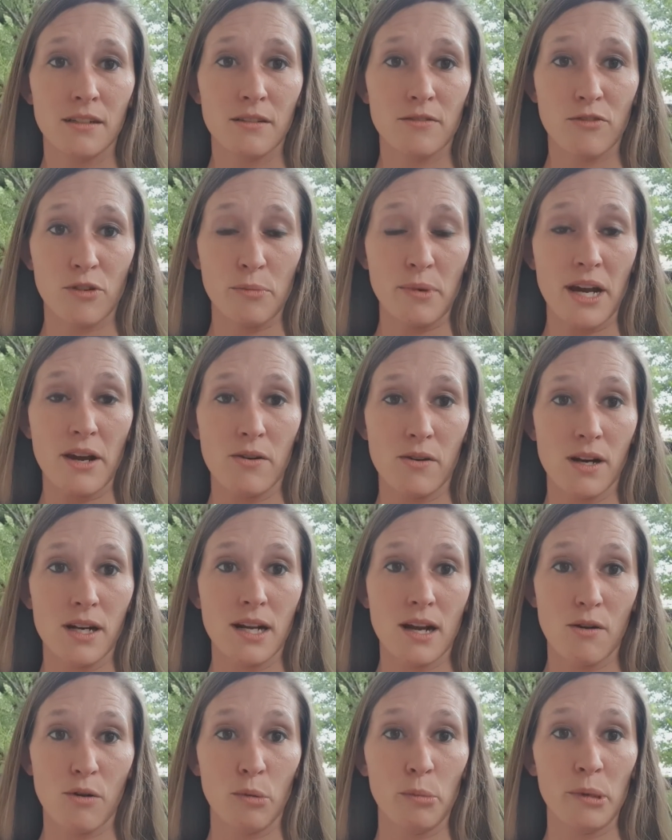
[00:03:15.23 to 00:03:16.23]
from now on
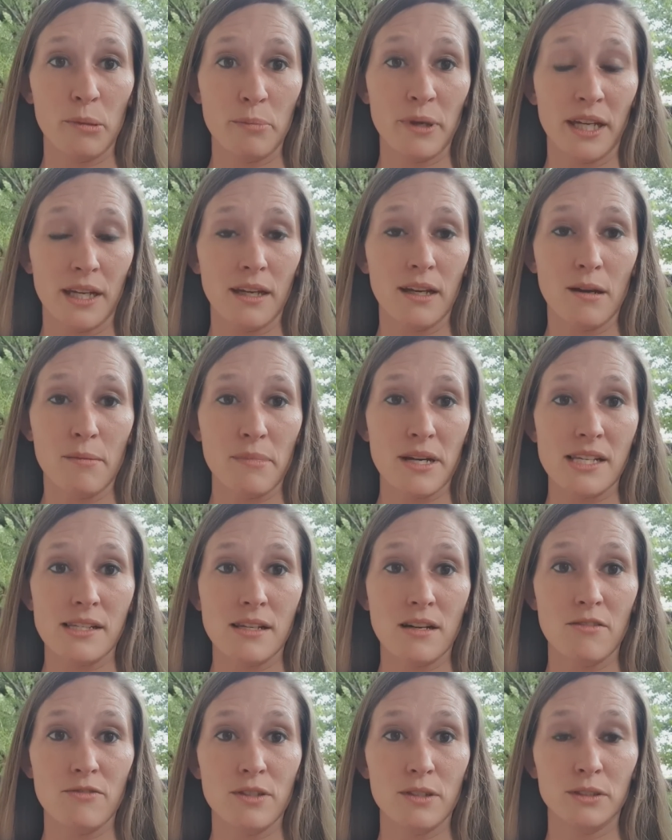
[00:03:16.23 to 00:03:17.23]
I will be picking up my
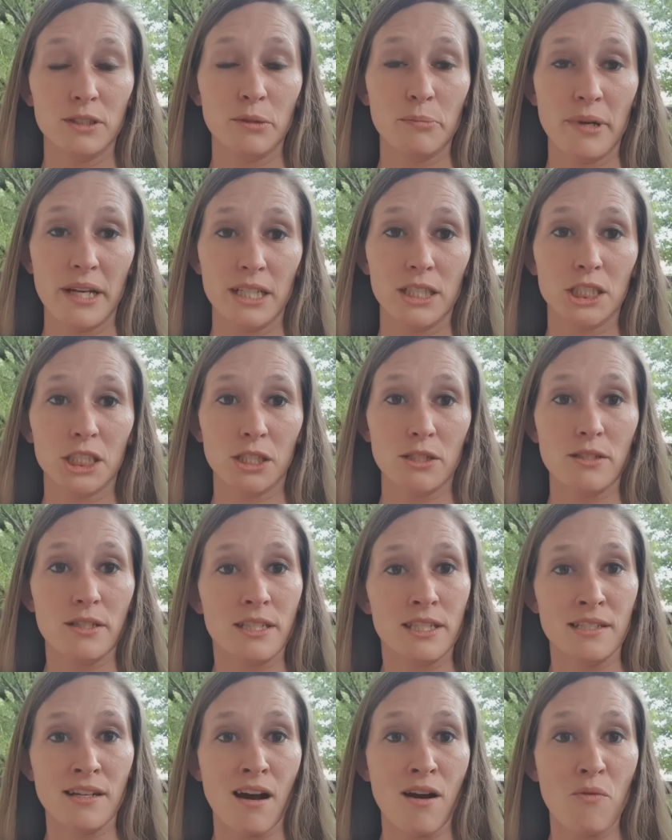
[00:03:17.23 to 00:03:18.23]
cell phone to make sure
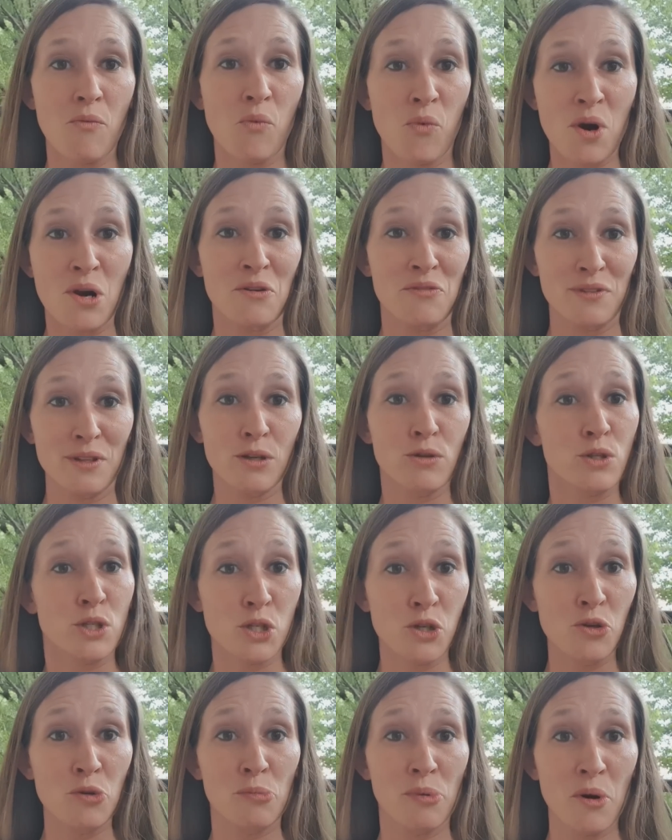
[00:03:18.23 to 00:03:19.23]
it's not one of those
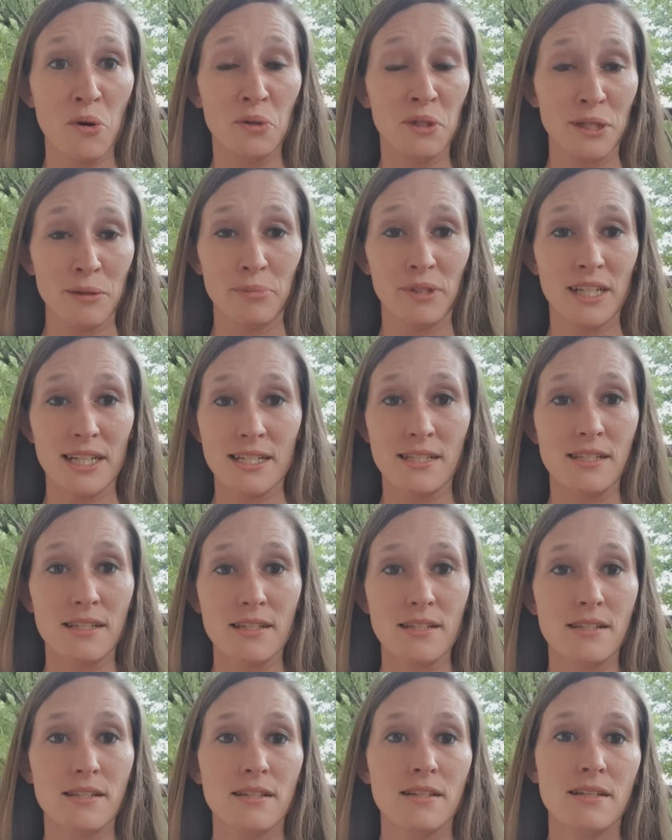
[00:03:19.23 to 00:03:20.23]
2 polling
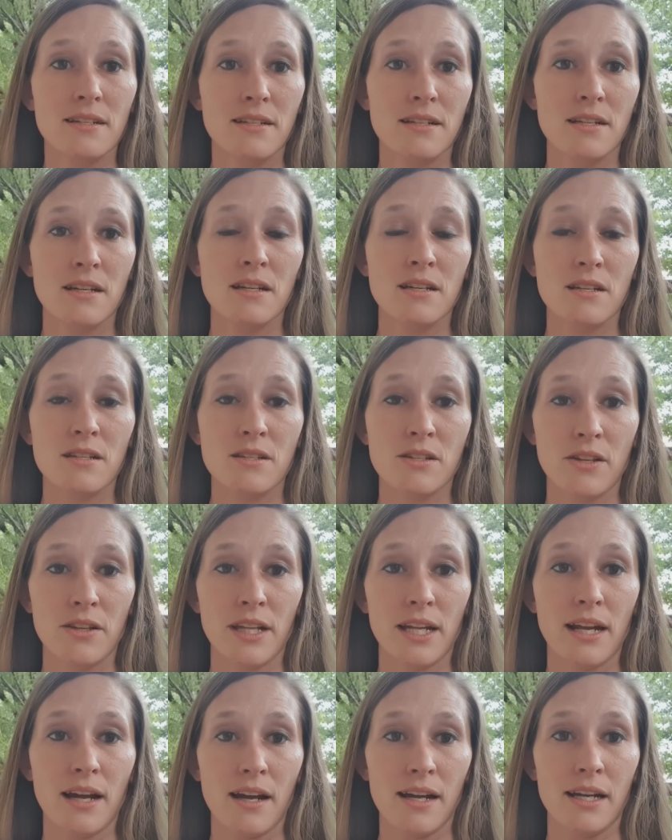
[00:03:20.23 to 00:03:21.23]
places, so
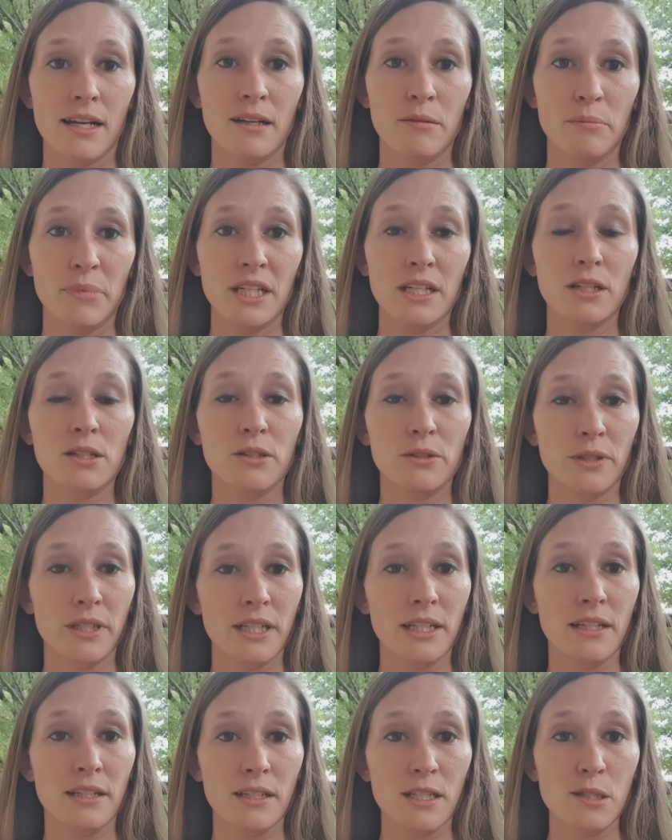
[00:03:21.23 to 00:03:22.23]
that I can be
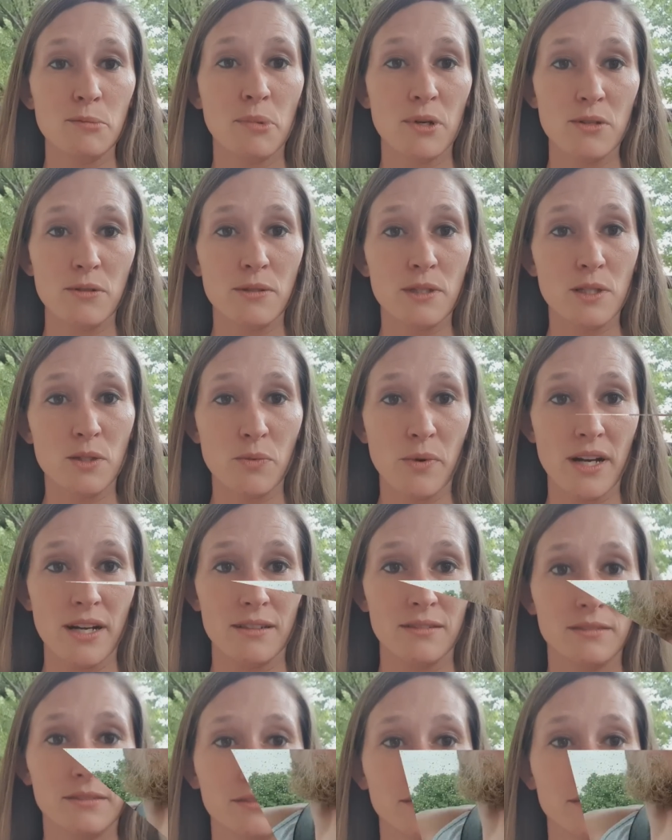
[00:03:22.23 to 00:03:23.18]
included in these polls as well.